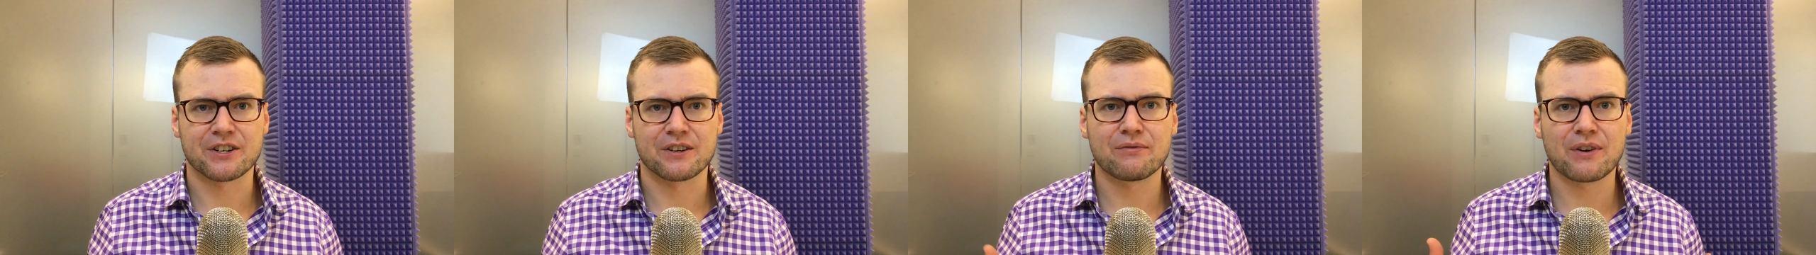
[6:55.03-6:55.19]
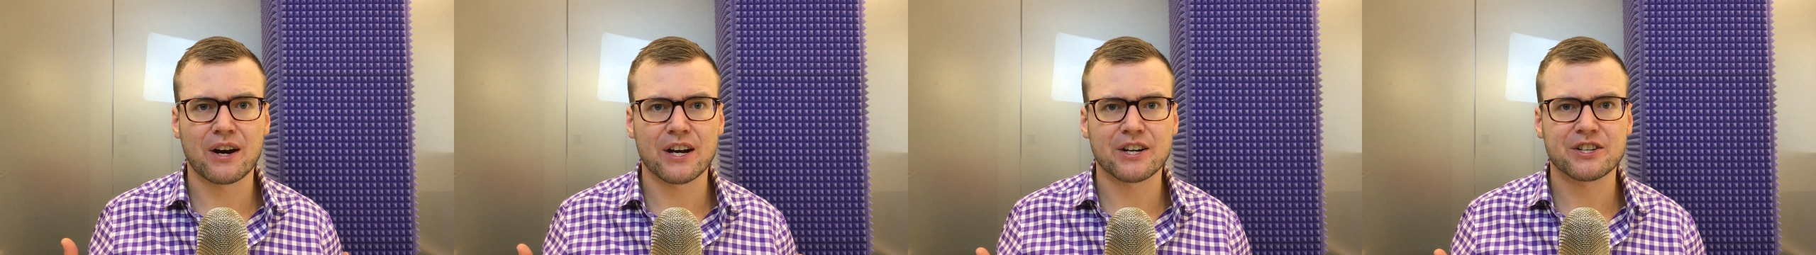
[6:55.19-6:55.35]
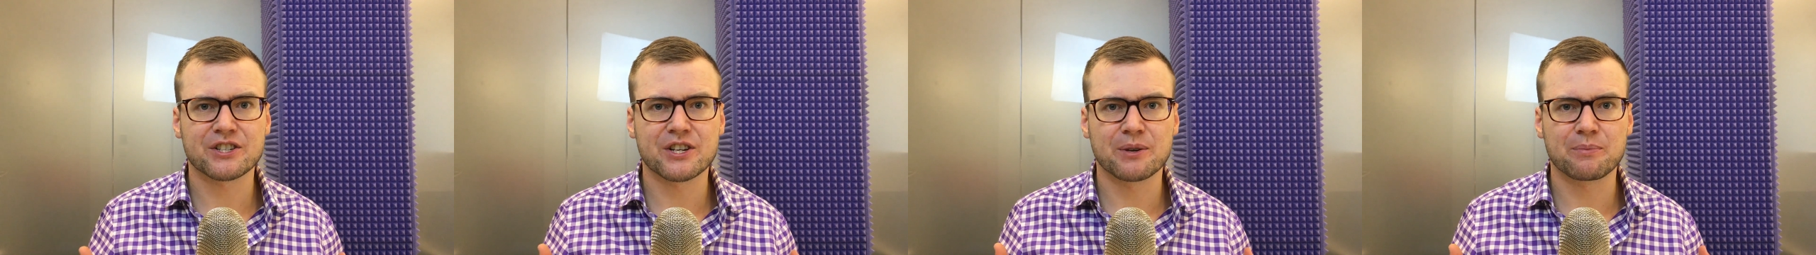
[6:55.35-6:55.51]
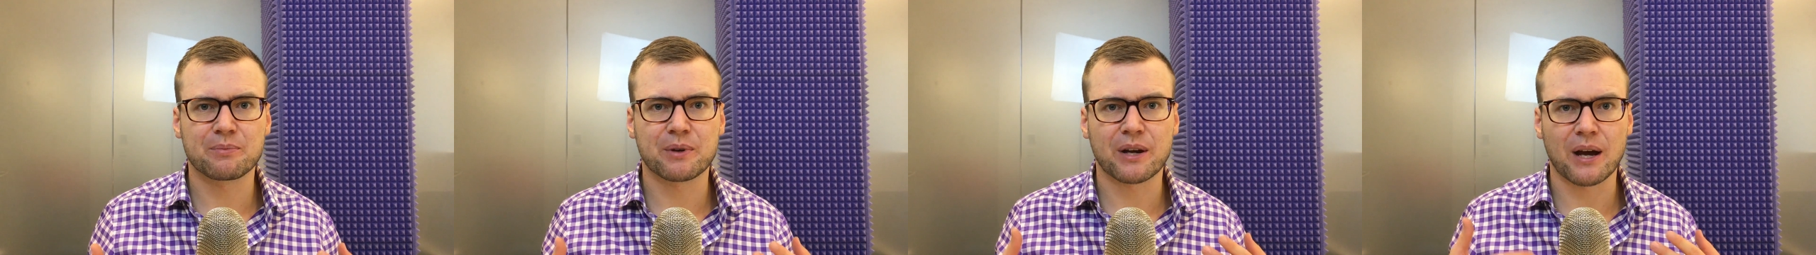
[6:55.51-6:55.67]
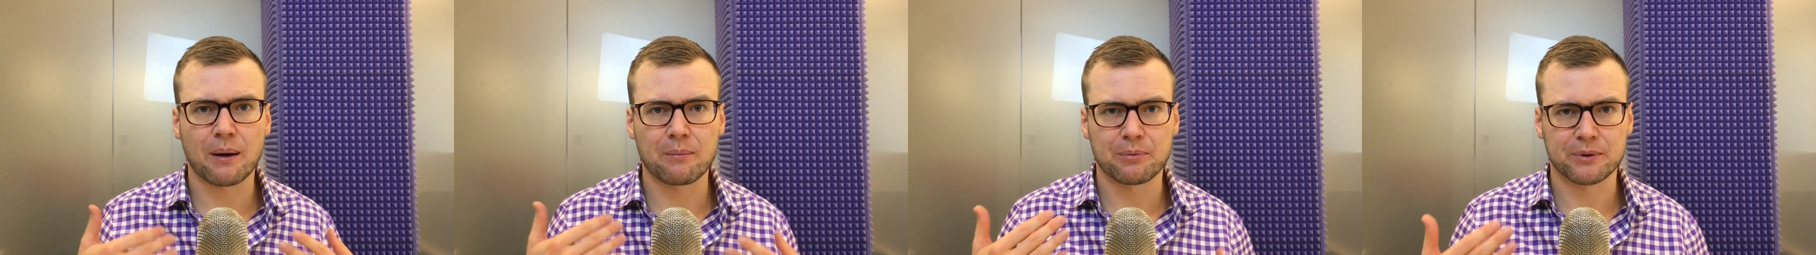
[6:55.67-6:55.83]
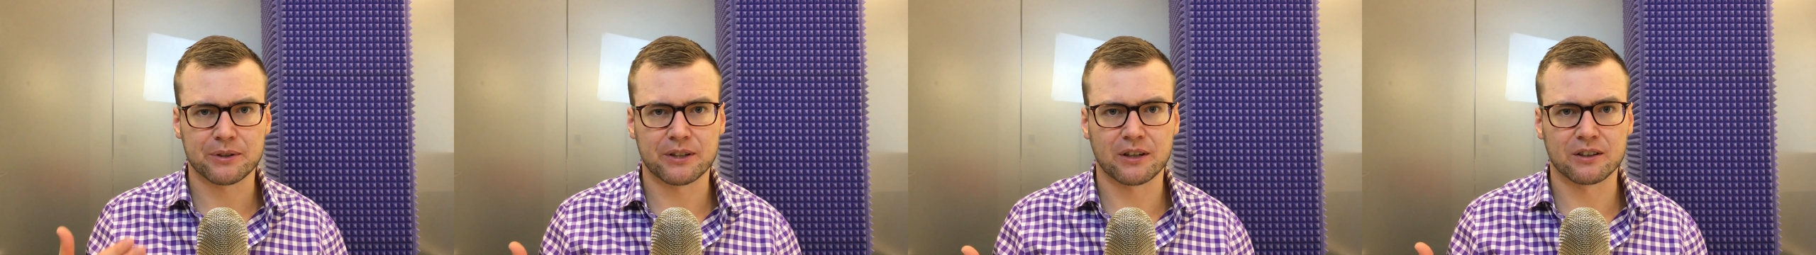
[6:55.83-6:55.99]
Find cheap
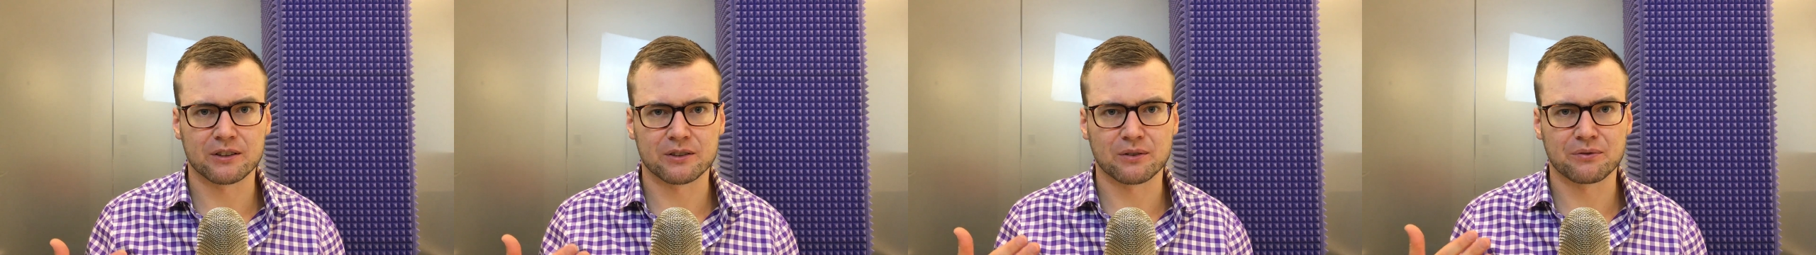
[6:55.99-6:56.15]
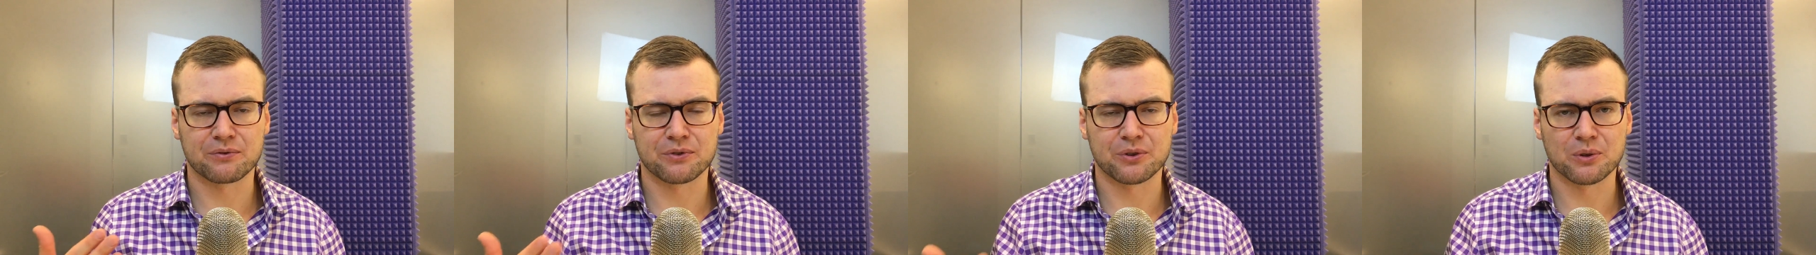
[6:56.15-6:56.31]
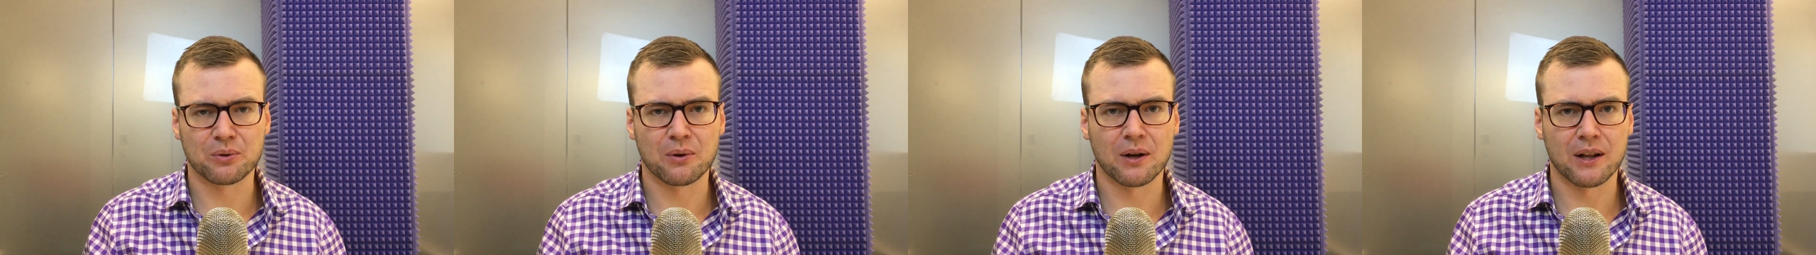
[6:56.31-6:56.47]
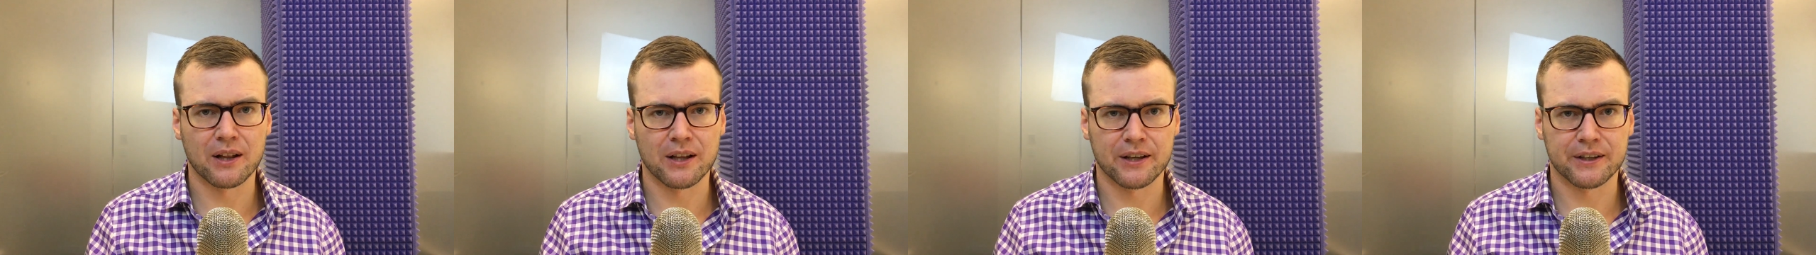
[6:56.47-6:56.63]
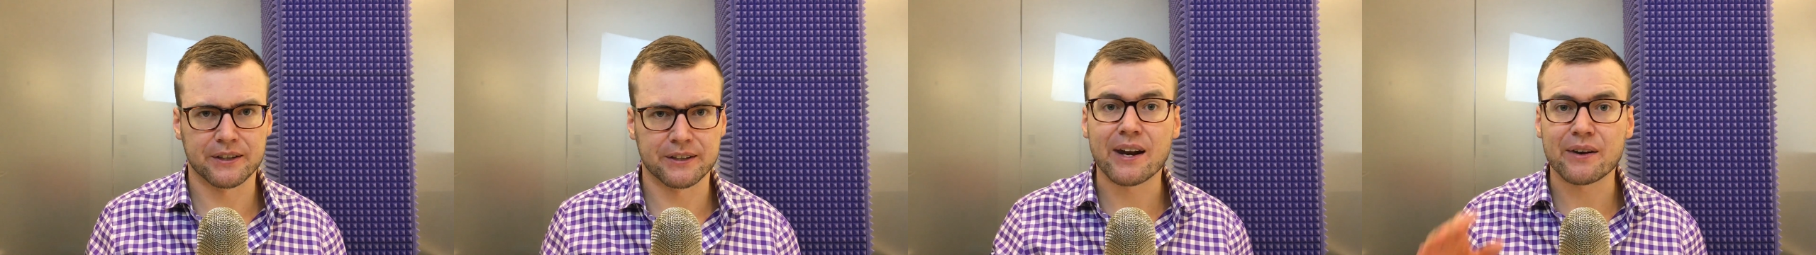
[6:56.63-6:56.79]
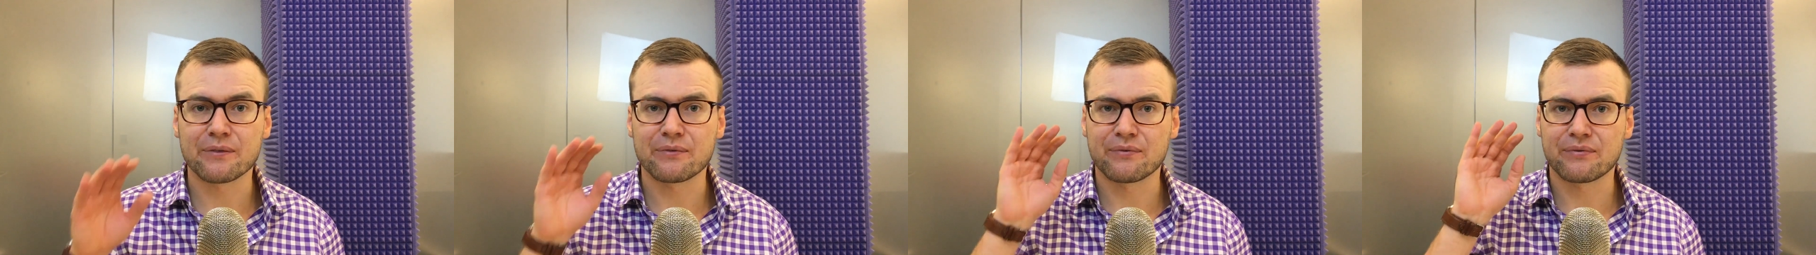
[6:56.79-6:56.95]
capital to fuel it.
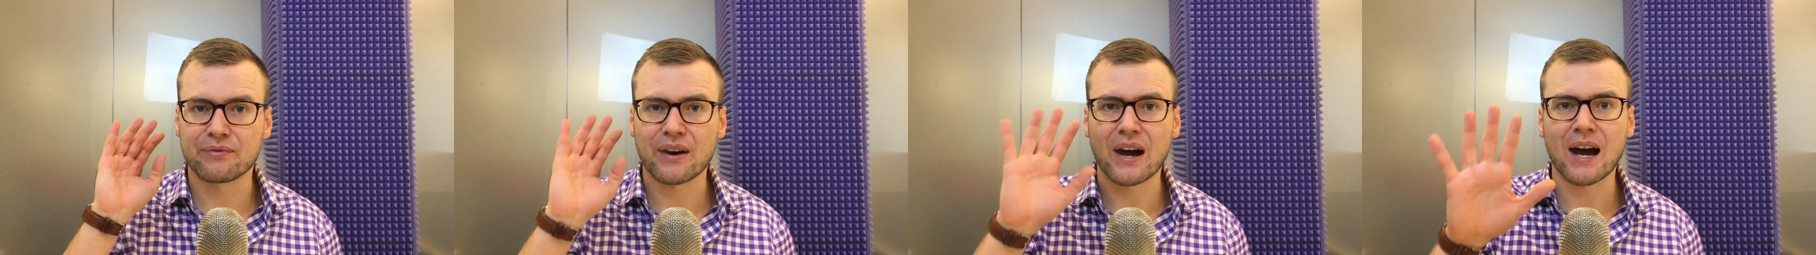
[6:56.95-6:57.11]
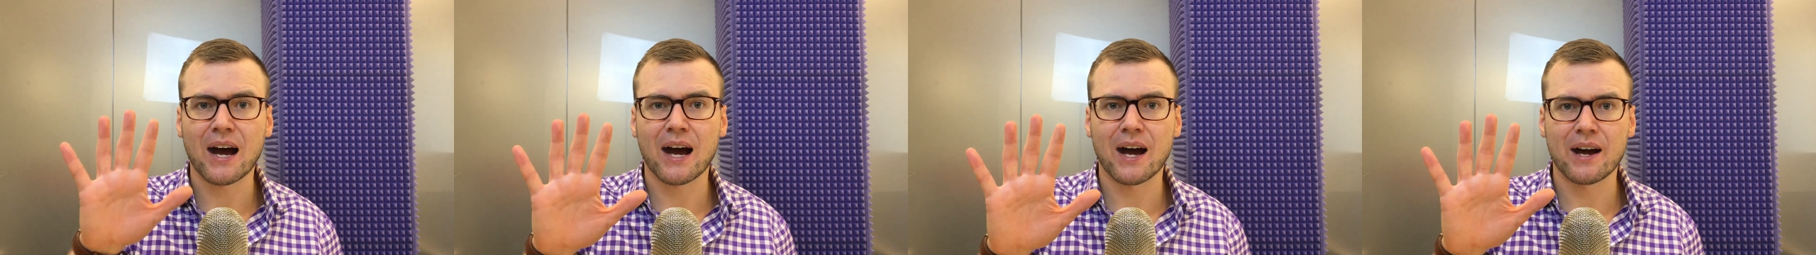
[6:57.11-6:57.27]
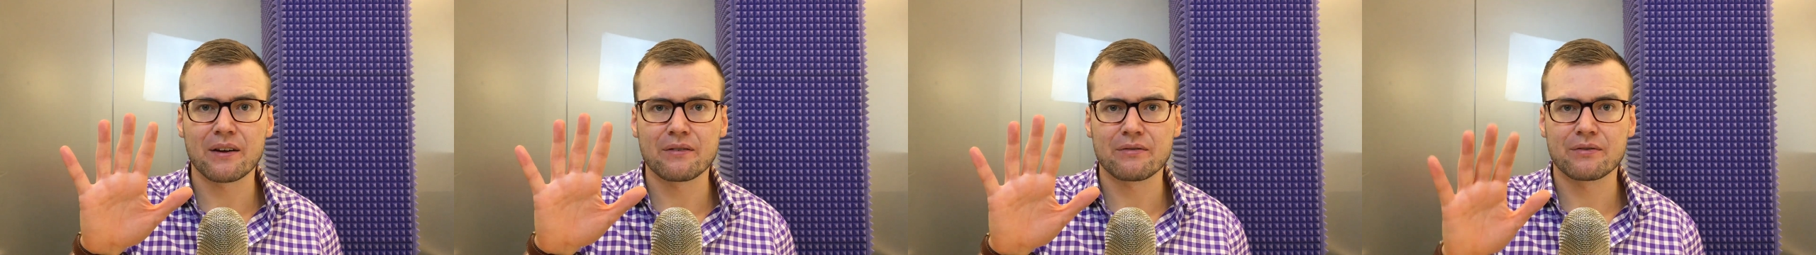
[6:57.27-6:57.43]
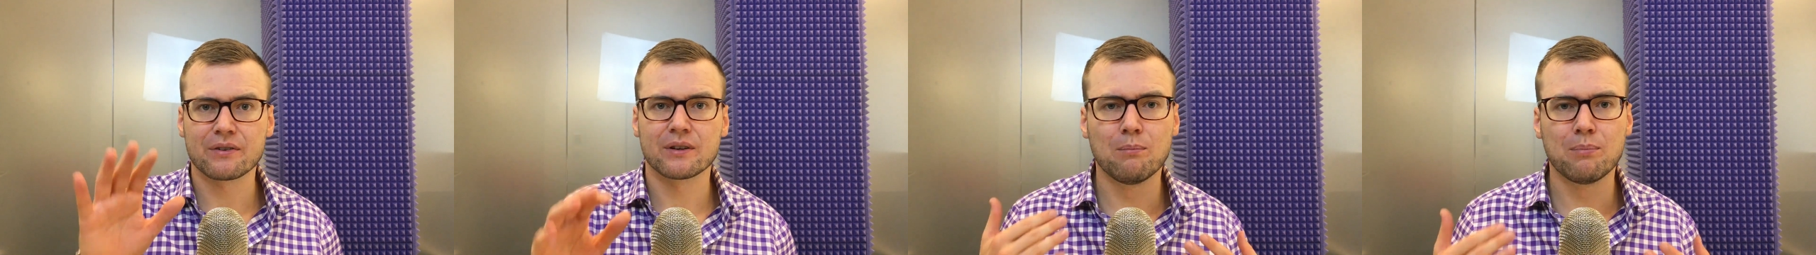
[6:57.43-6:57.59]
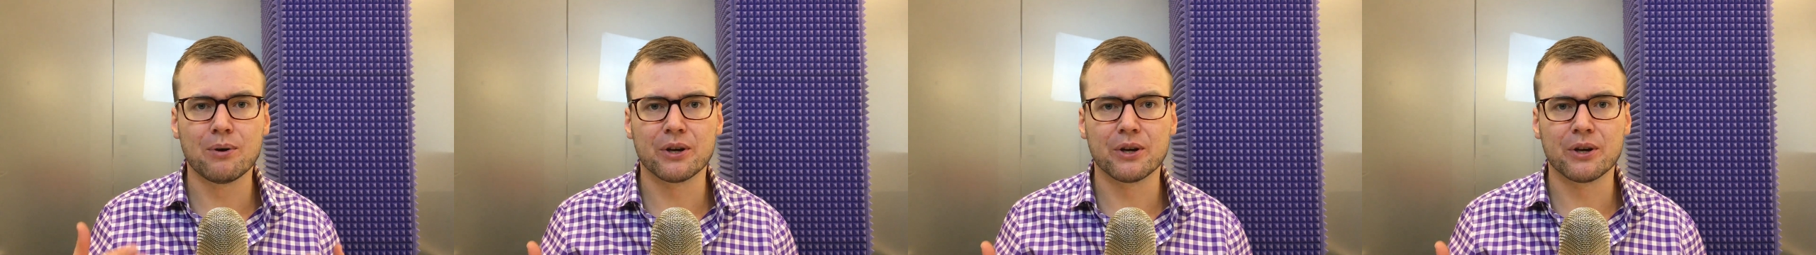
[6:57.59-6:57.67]
And 5.